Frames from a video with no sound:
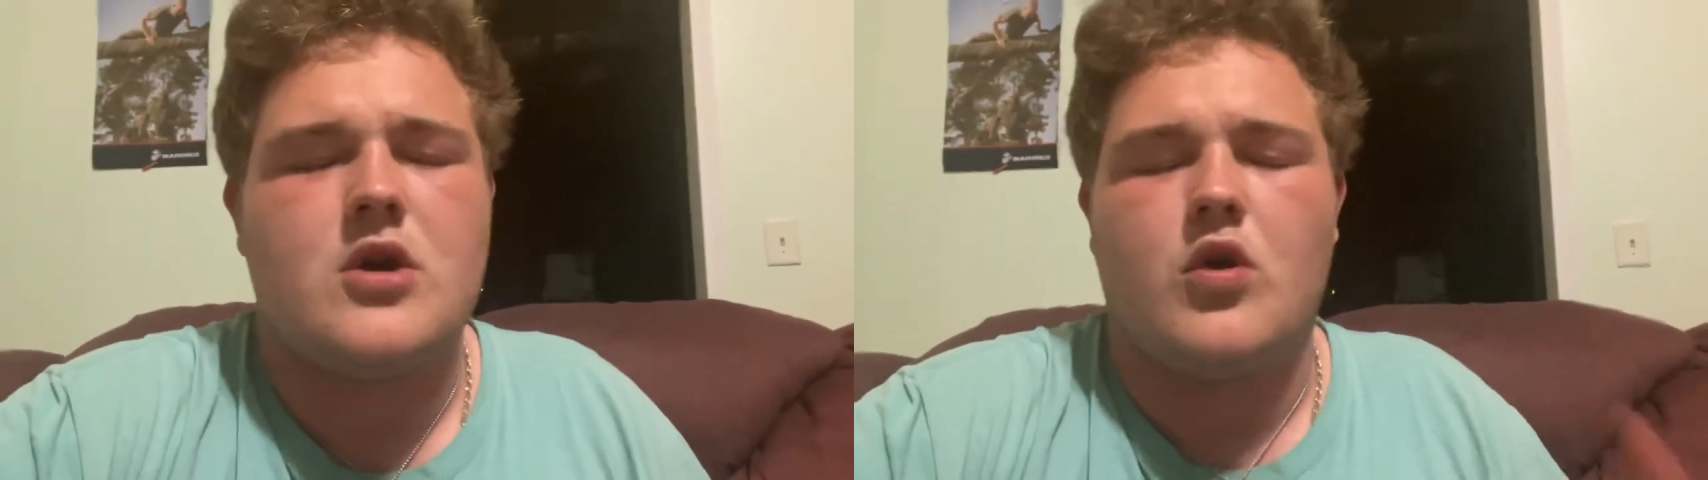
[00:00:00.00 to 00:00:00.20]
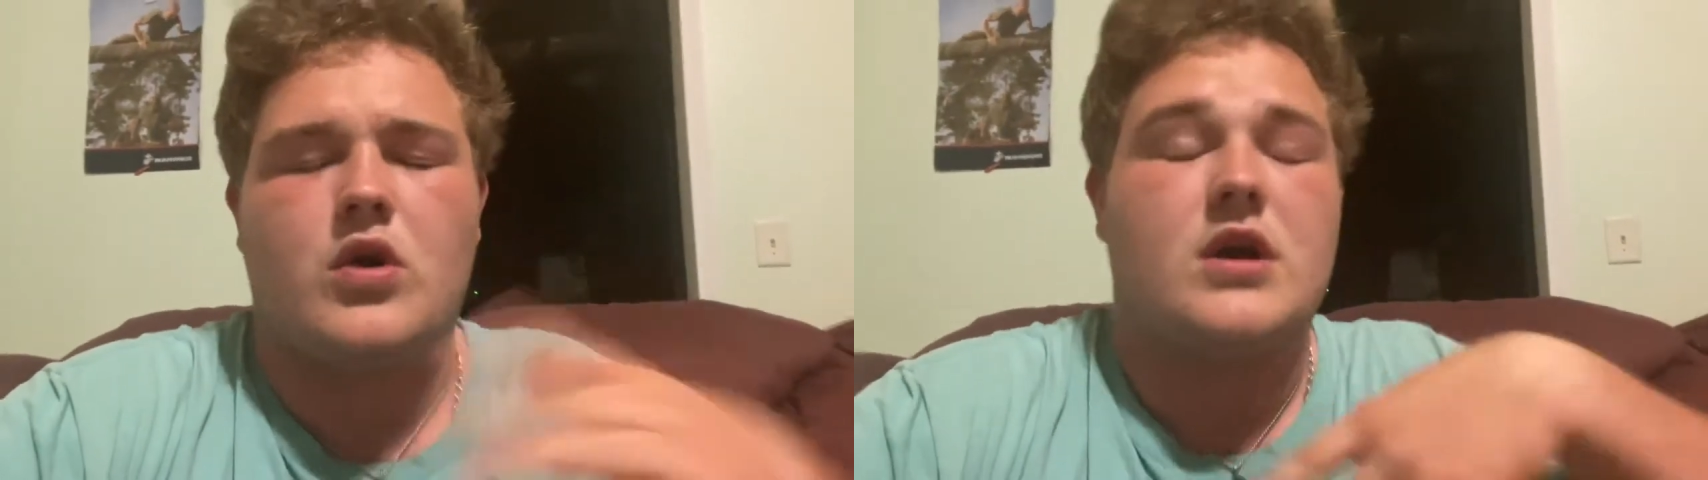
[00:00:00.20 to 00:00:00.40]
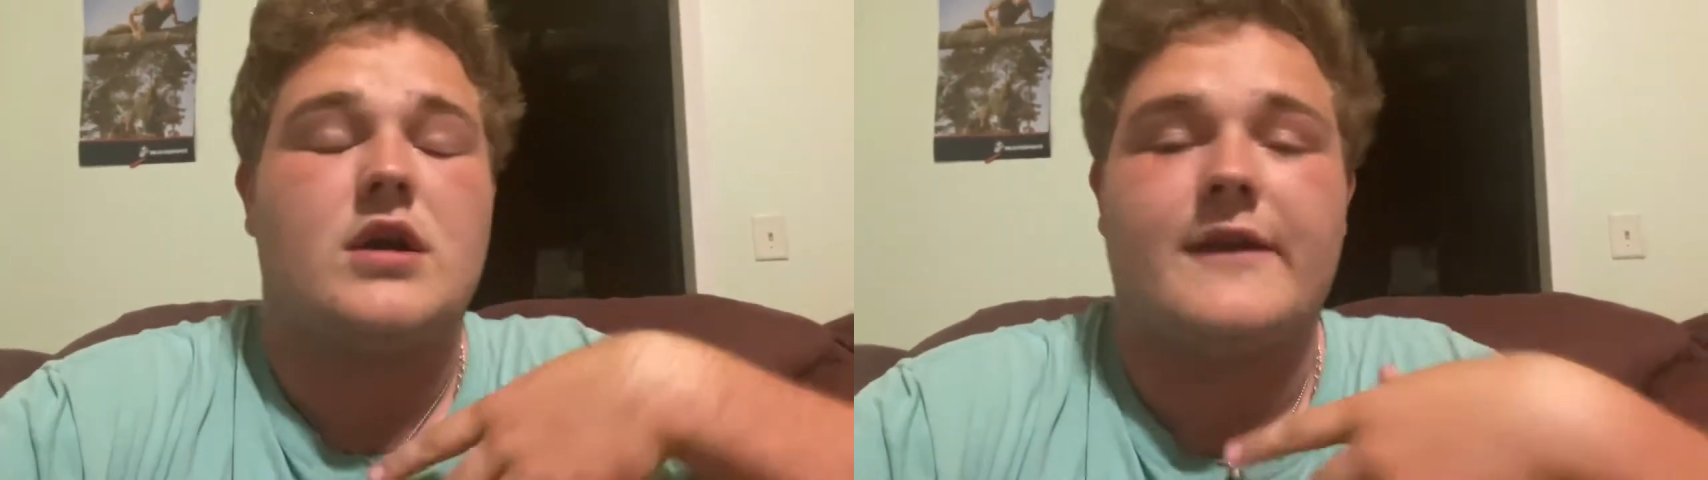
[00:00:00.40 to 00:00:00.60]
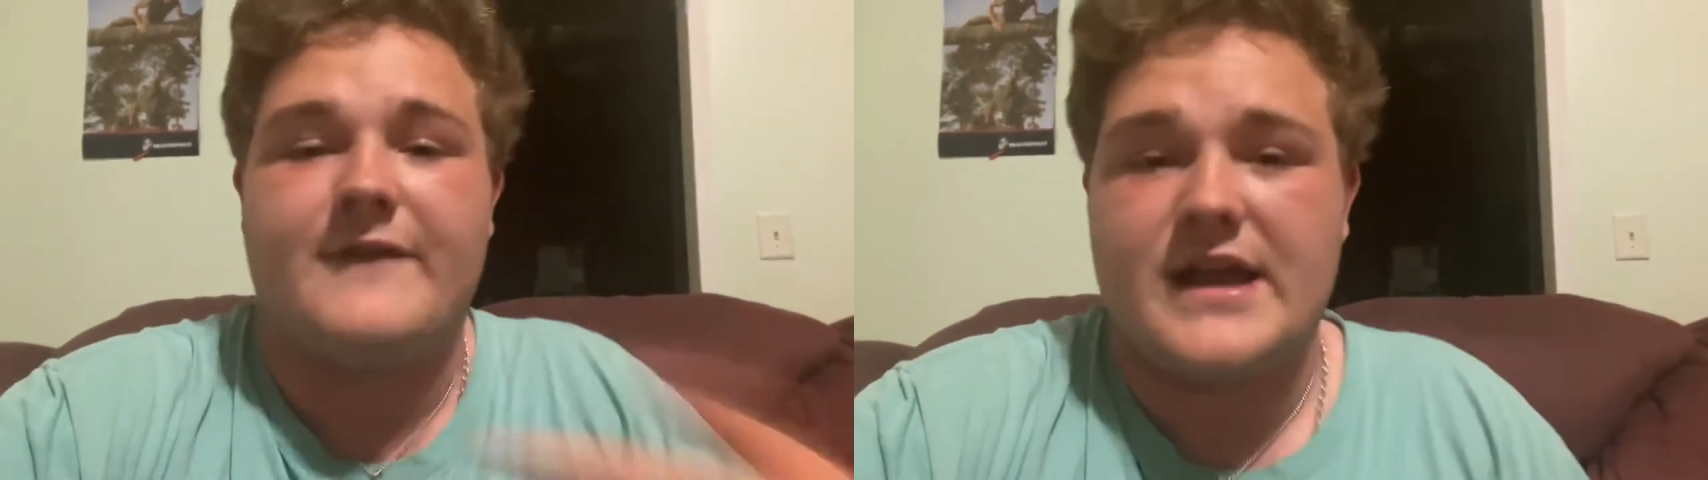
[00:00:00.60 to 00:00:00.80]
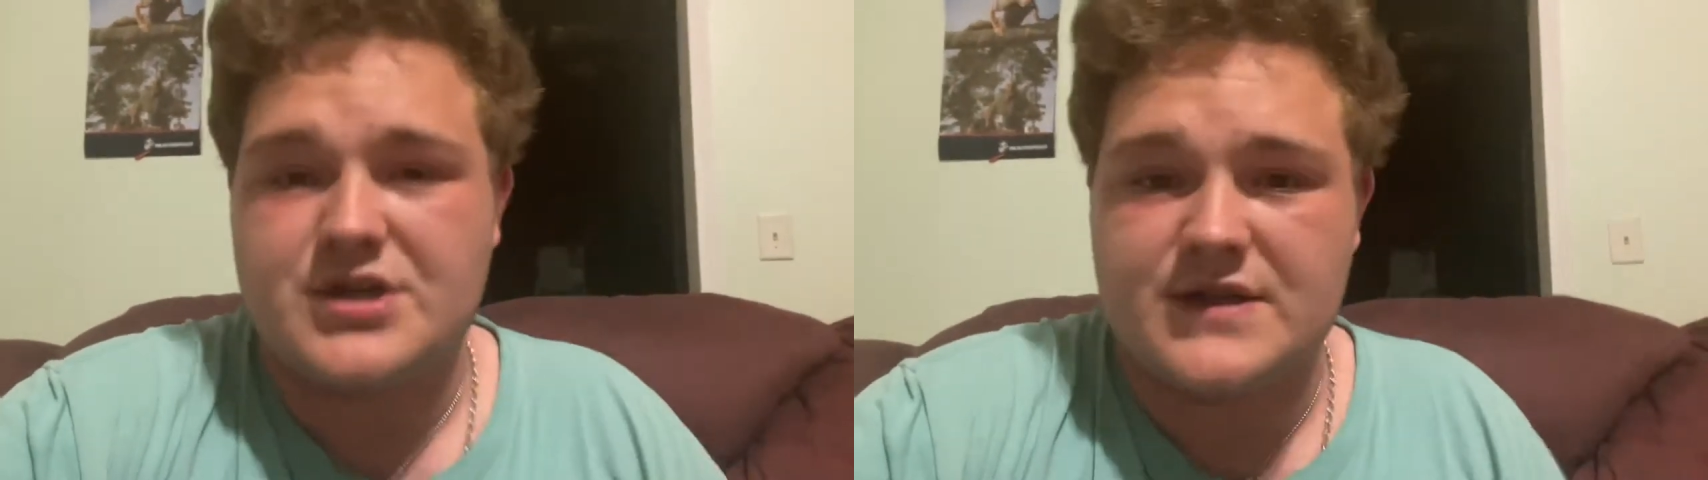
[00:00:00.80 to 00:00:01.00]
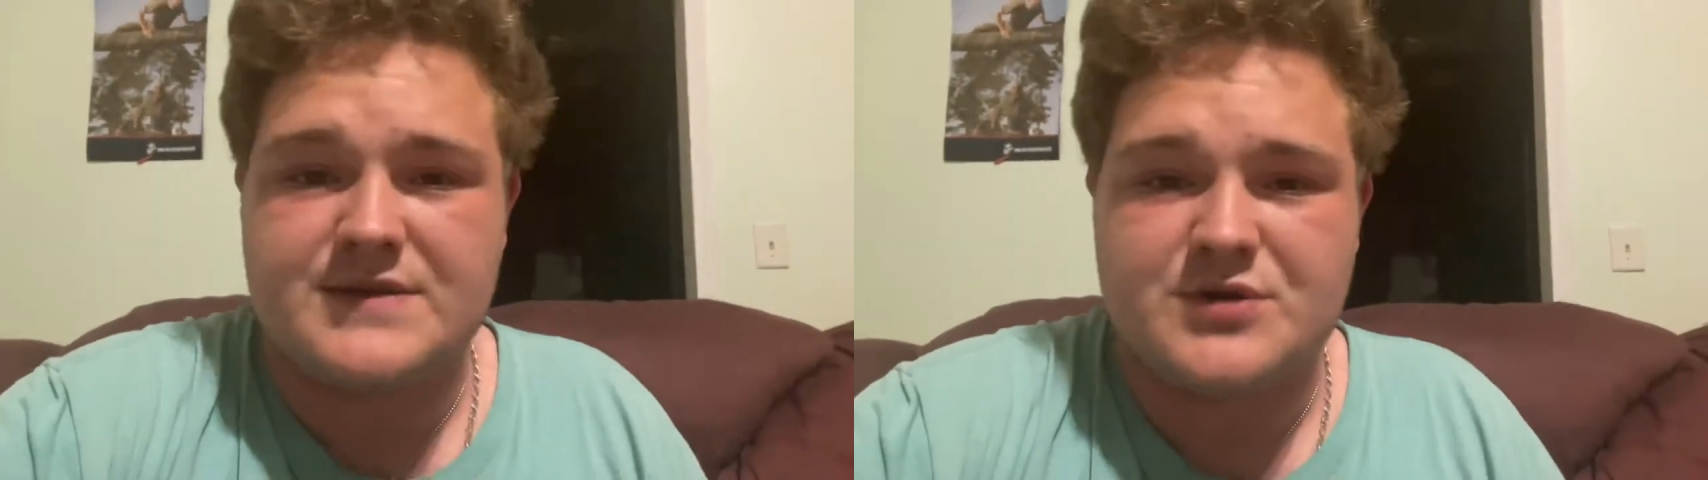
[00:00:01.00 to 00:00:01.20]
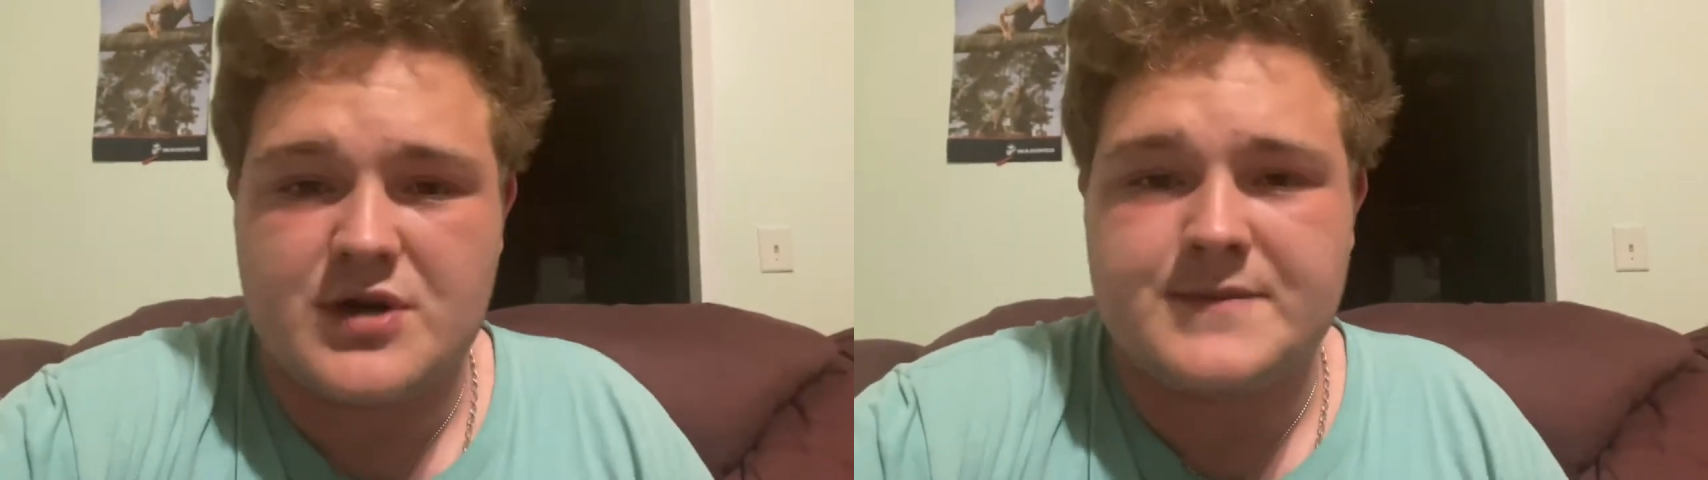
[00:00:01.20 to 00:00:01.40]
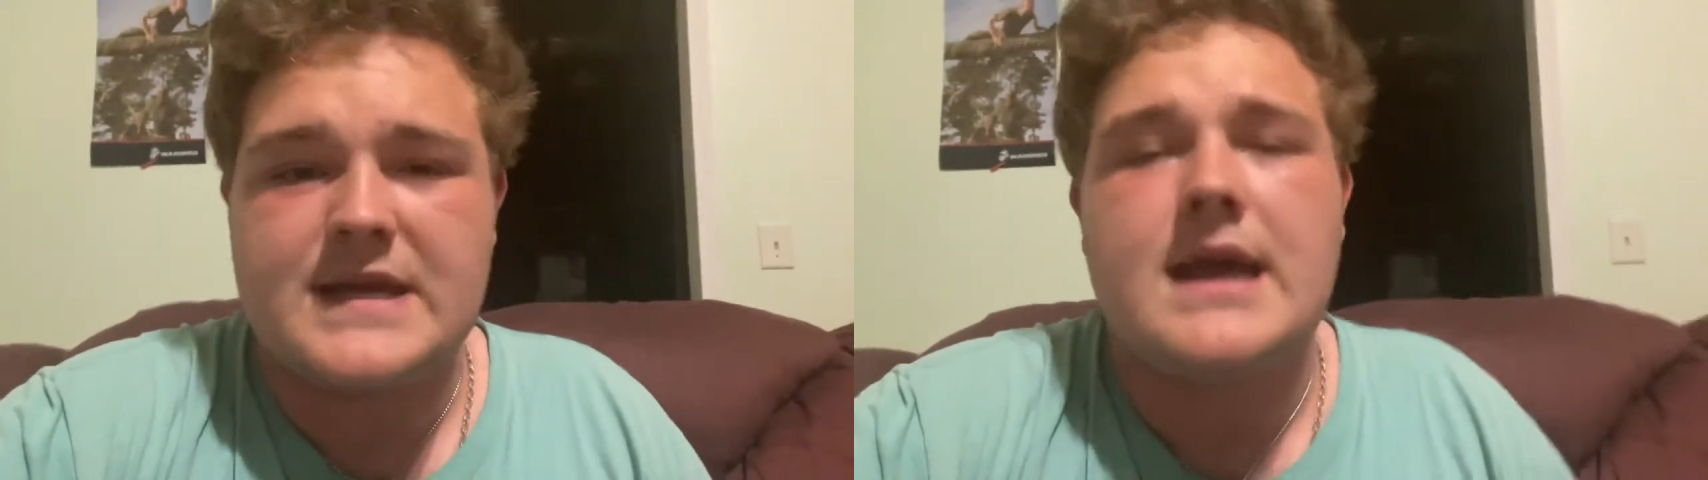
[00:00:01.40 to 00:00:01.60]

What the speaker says: or evangelism trips,